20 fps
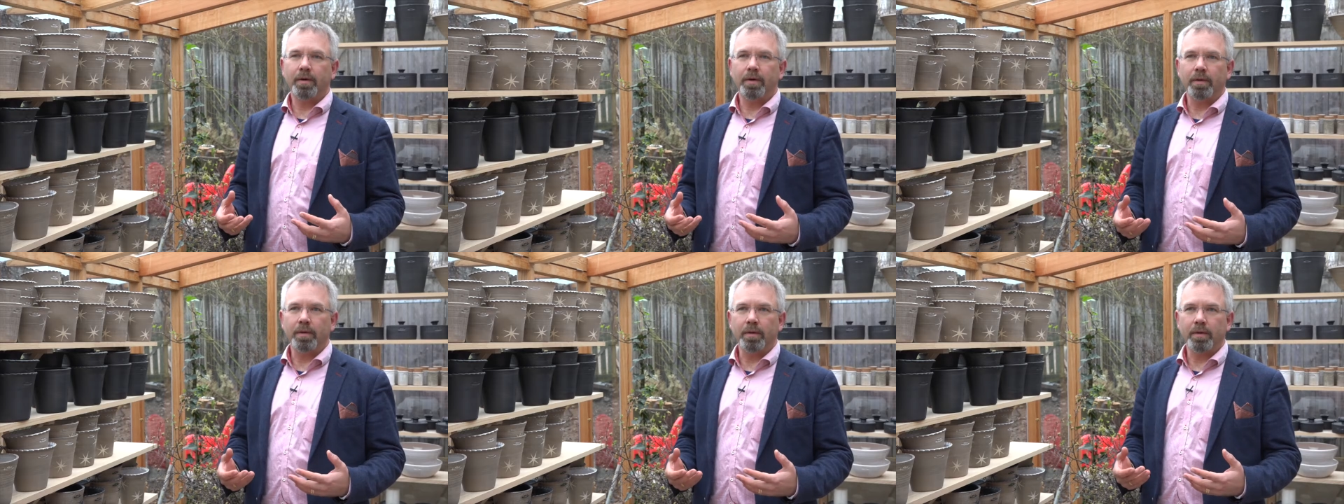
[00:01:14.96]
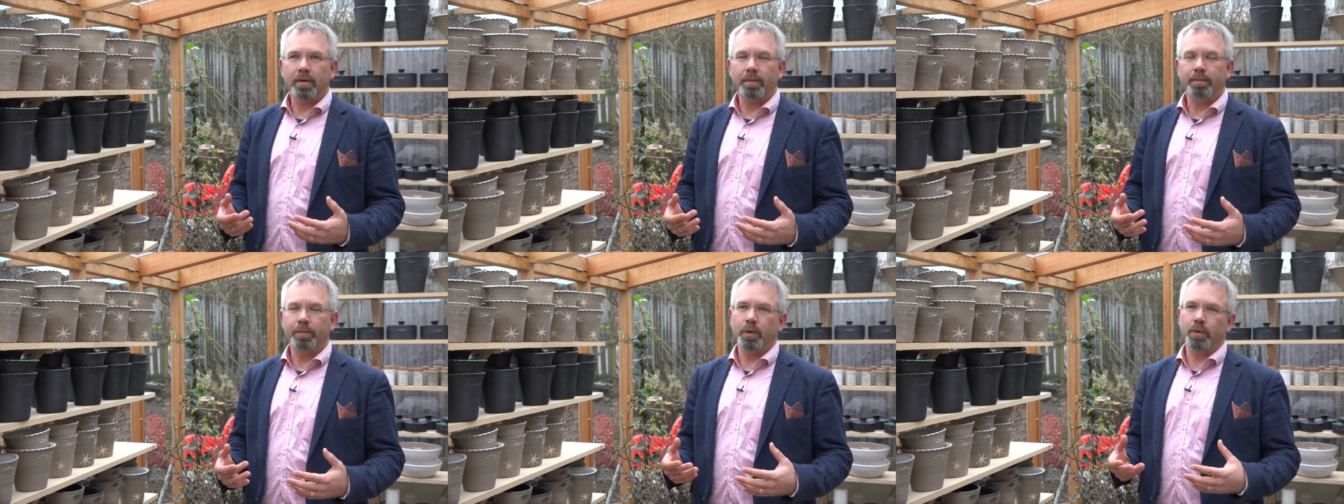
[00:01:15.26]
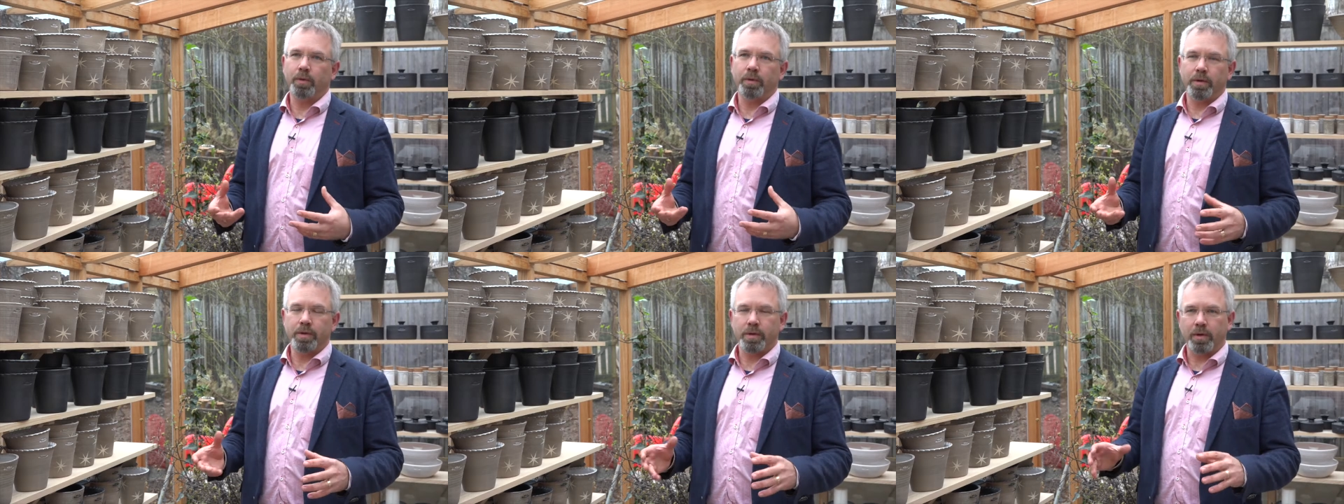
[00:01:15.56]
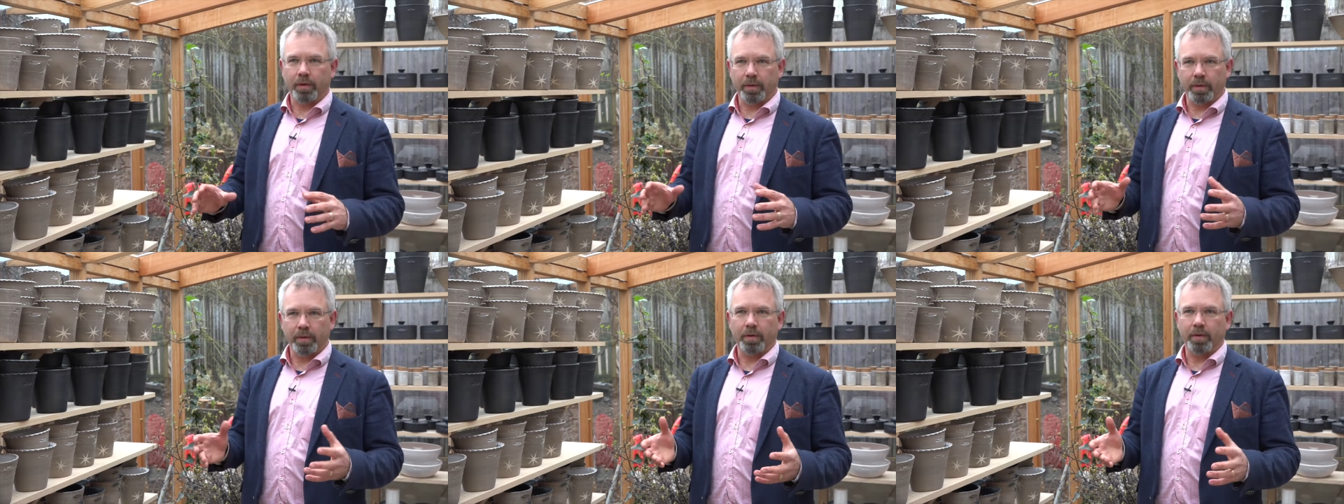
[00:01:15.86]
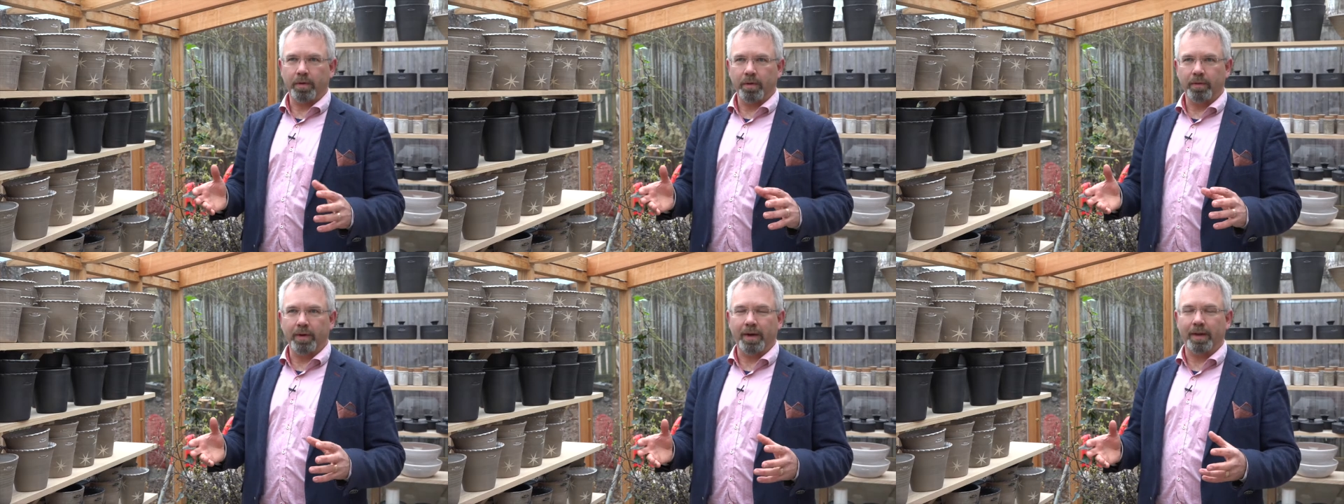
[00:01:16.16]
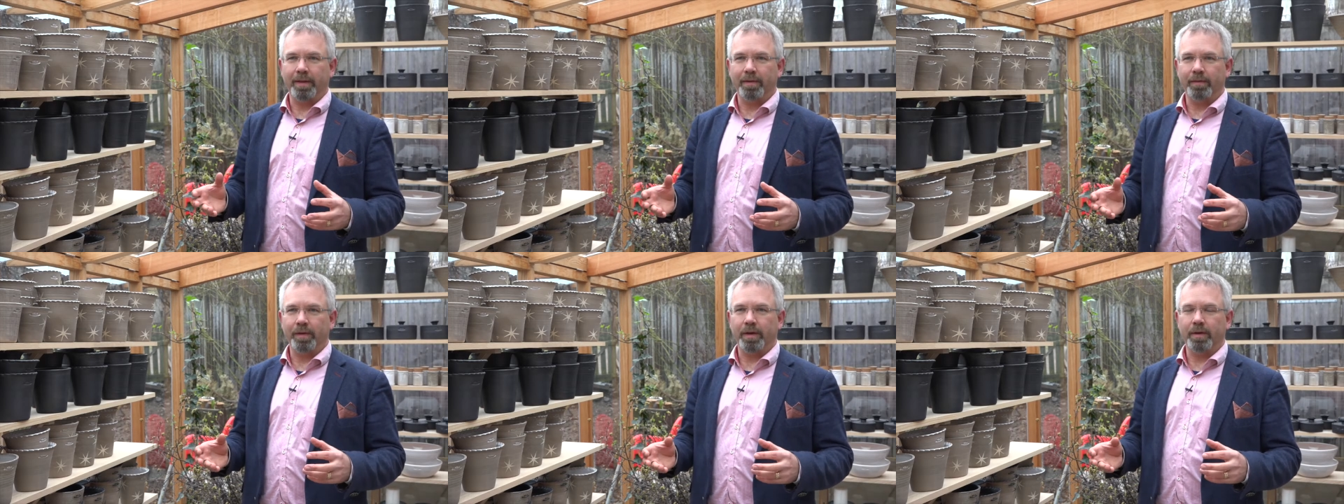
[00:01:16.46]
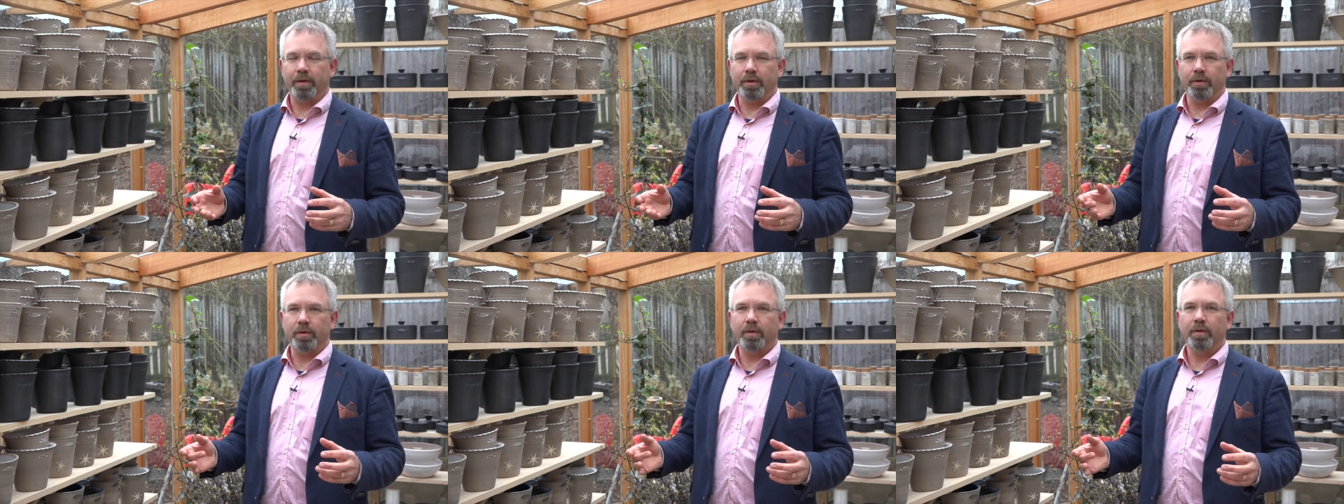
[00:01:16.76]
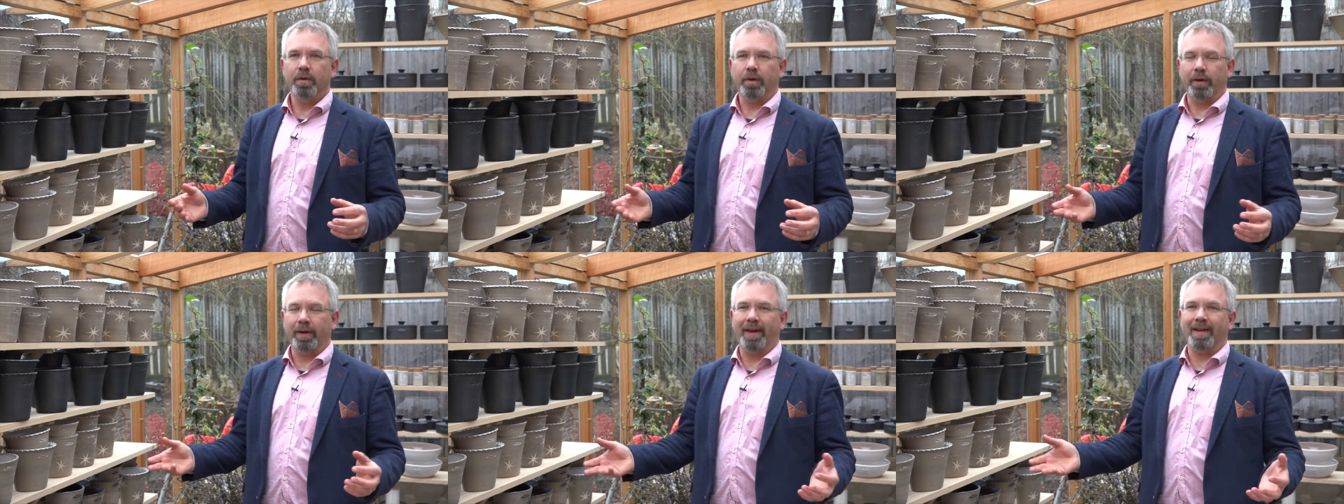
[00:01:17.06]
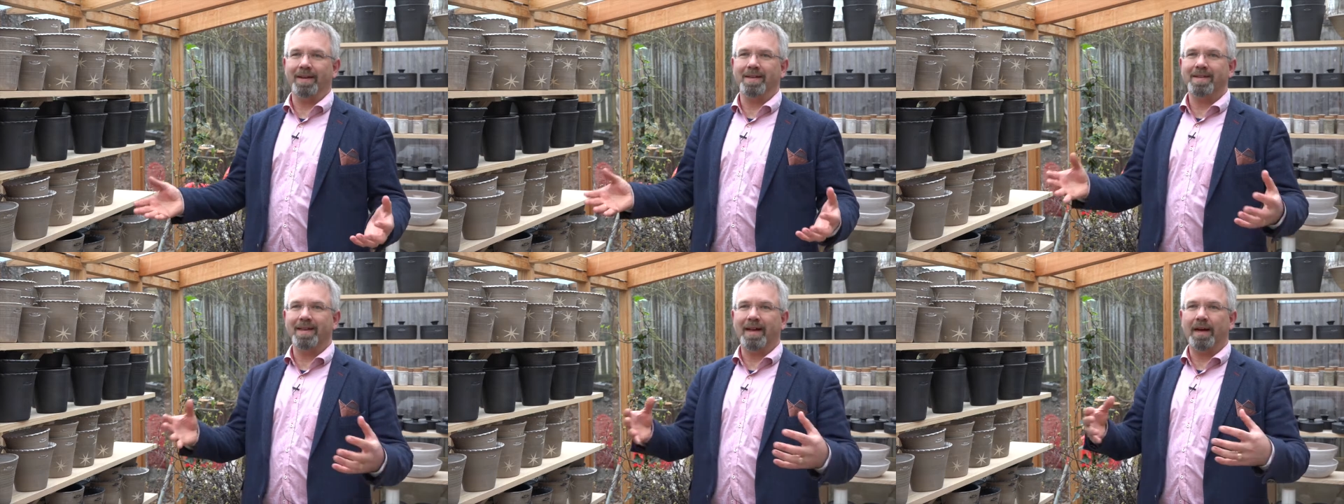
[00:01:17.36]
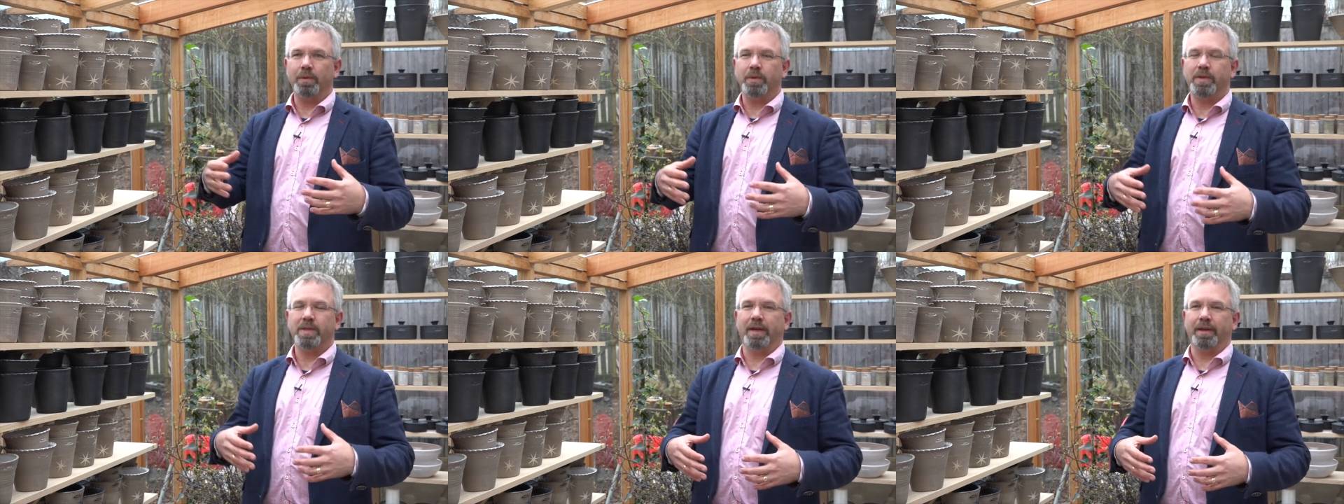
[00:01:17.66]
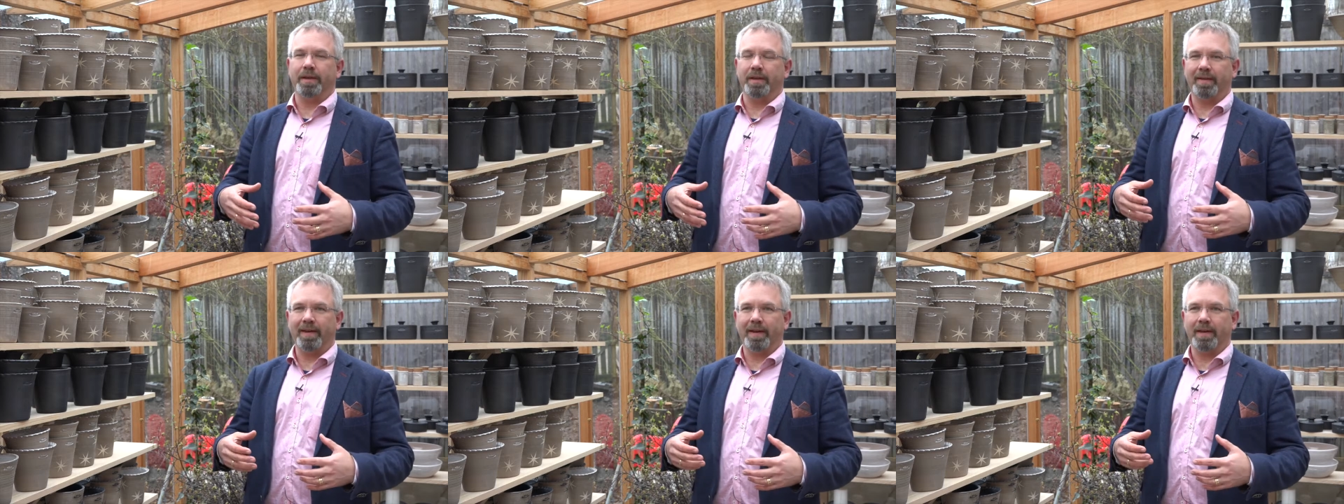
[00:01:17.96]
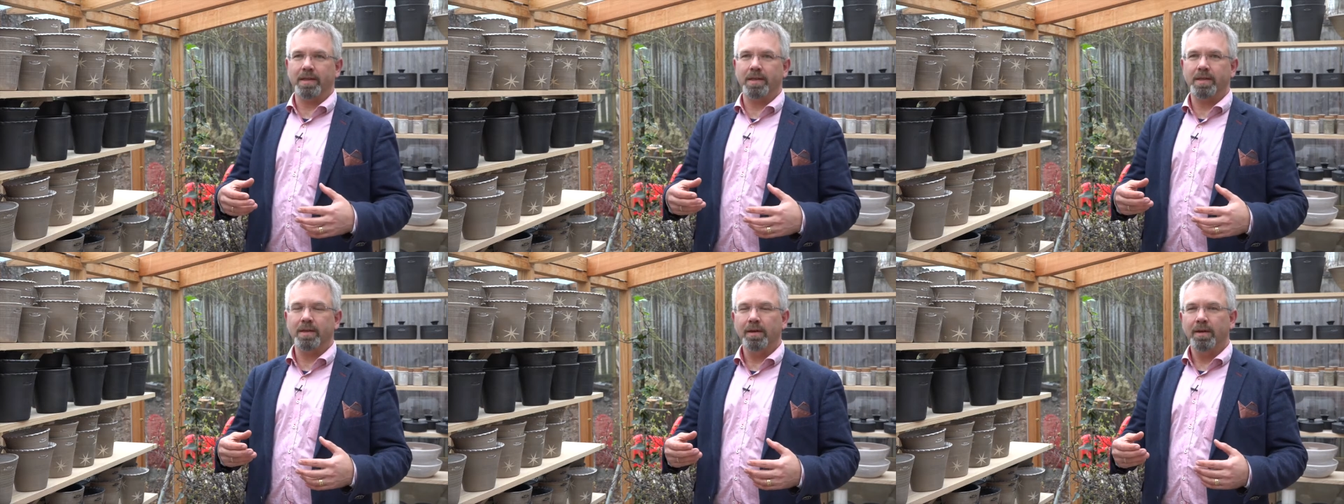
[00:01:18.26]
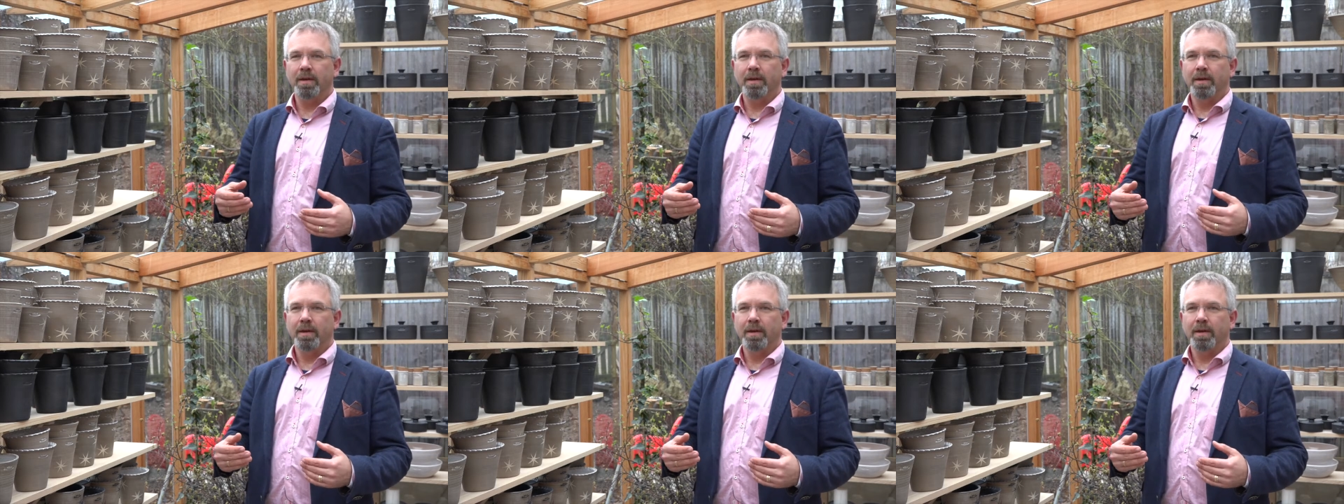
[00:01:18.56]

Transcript: on computers are relatively good against outside attacks,